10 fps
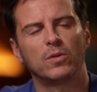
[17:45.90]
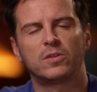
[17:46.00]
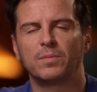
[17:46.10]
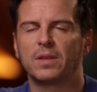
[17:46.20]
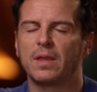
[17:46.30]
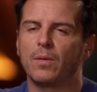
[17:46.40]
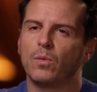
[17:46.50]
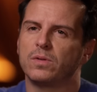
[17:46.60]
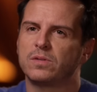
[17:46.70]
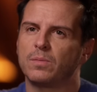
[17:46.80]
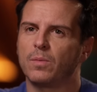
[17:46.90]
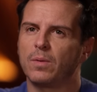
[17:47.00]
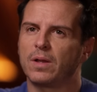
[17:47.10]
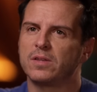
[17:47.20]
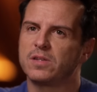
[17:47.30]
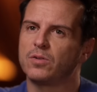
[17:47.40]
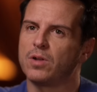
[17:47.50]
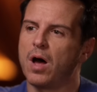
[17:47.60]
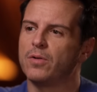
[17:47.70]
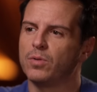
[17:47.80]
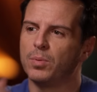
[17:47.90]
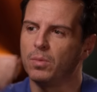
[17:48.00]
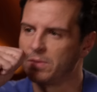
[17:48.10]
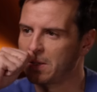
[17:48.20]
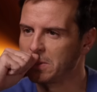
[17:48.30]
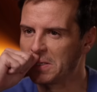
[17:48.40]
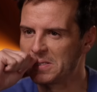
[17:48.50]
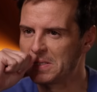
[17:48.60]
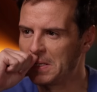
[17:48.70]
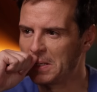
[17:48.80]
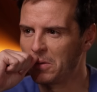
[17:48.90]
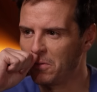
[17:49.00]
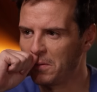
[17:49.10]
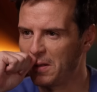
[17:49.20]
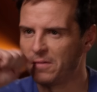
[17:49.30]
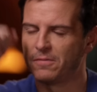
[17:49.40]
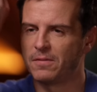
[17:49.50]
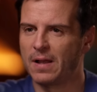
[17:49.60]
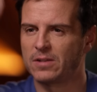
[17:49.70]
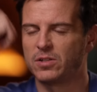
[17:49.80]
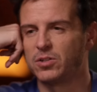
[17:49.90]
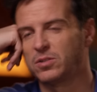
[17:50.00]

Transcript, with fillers: something that was considered honorable was actually concealing an awful lot of actually